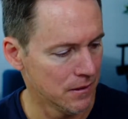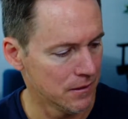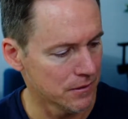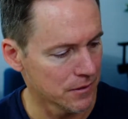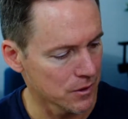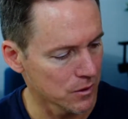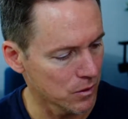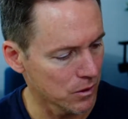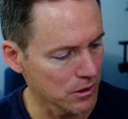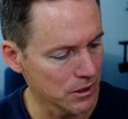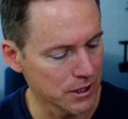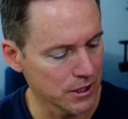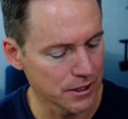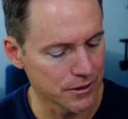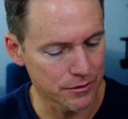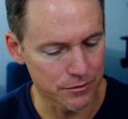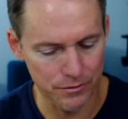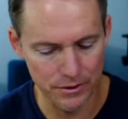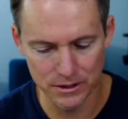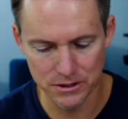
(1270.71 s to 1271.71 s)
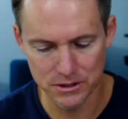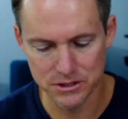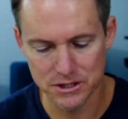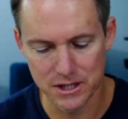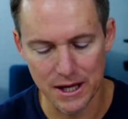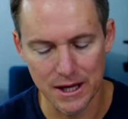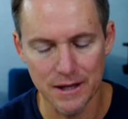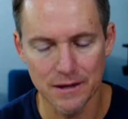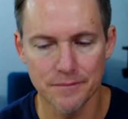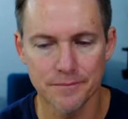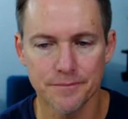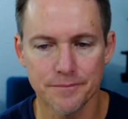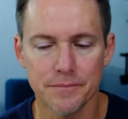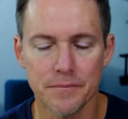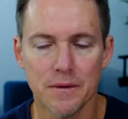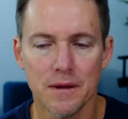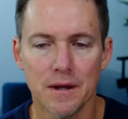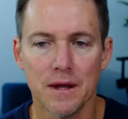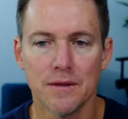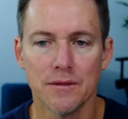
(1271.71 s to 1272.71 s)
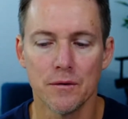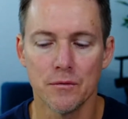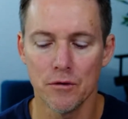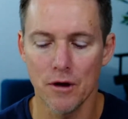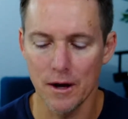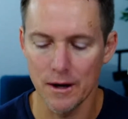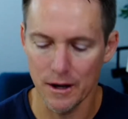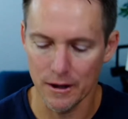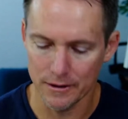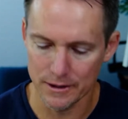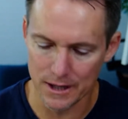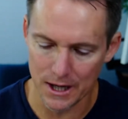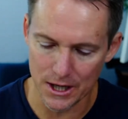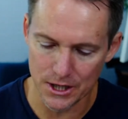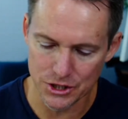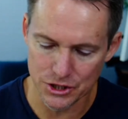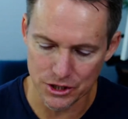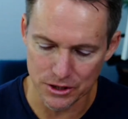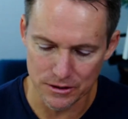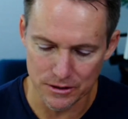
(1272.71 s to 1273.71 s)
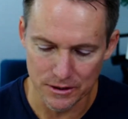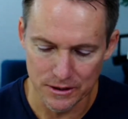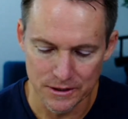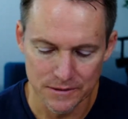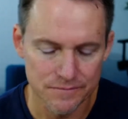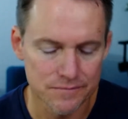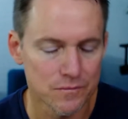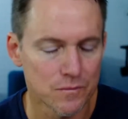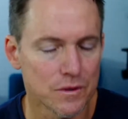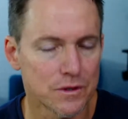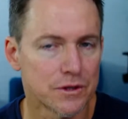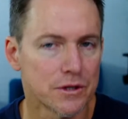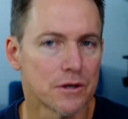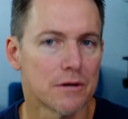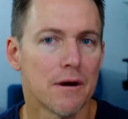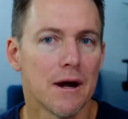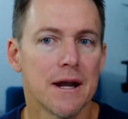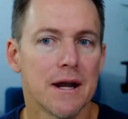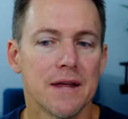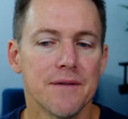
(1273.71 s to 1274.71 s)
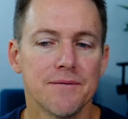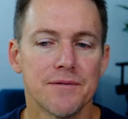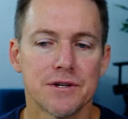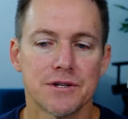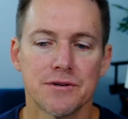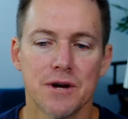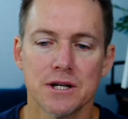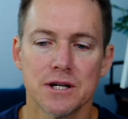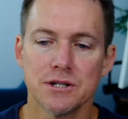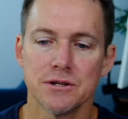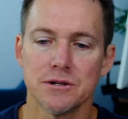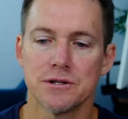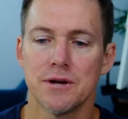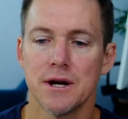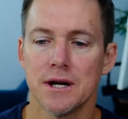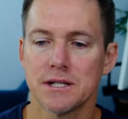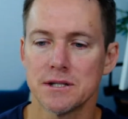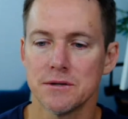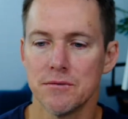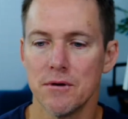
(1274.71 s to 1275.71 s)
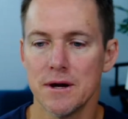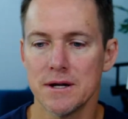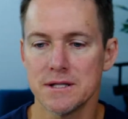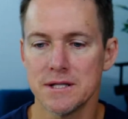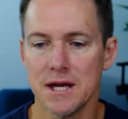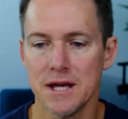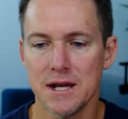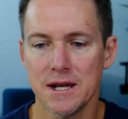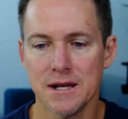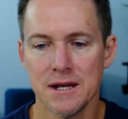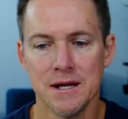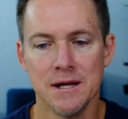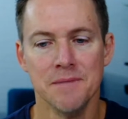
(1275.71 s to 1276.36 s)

The quality of the real estate in the right location with the great infrastructure attracts the right tenant,